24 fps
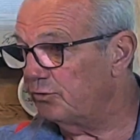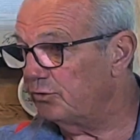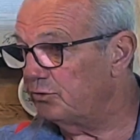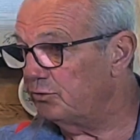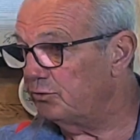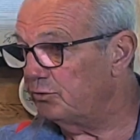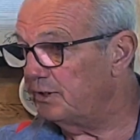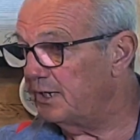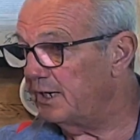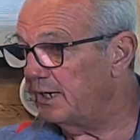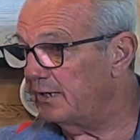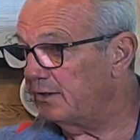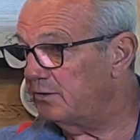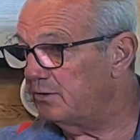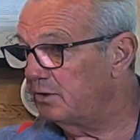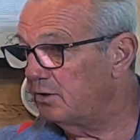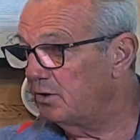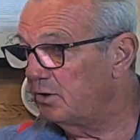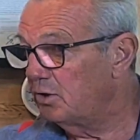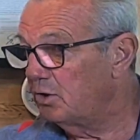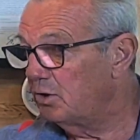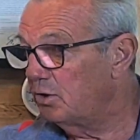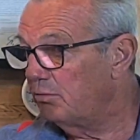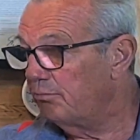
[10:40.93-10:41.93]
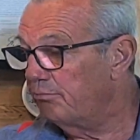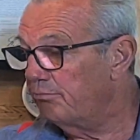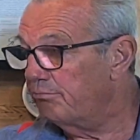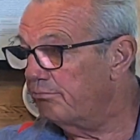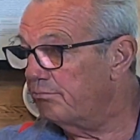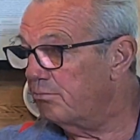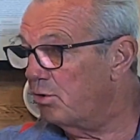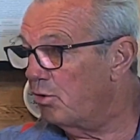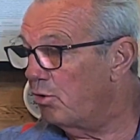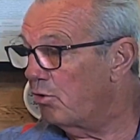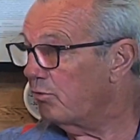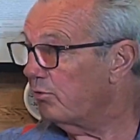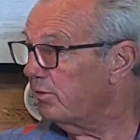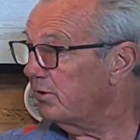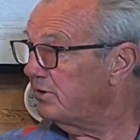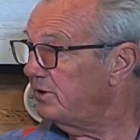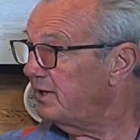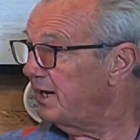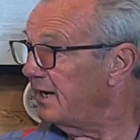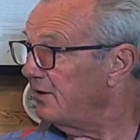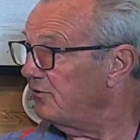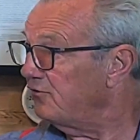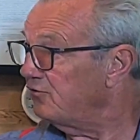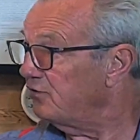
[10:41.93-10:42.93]
to get more
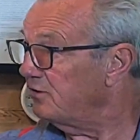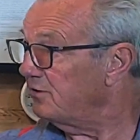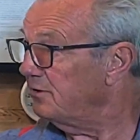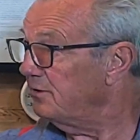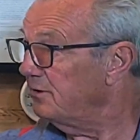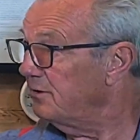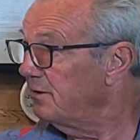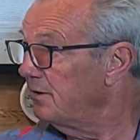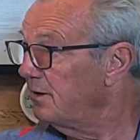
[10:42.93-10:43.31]
attention,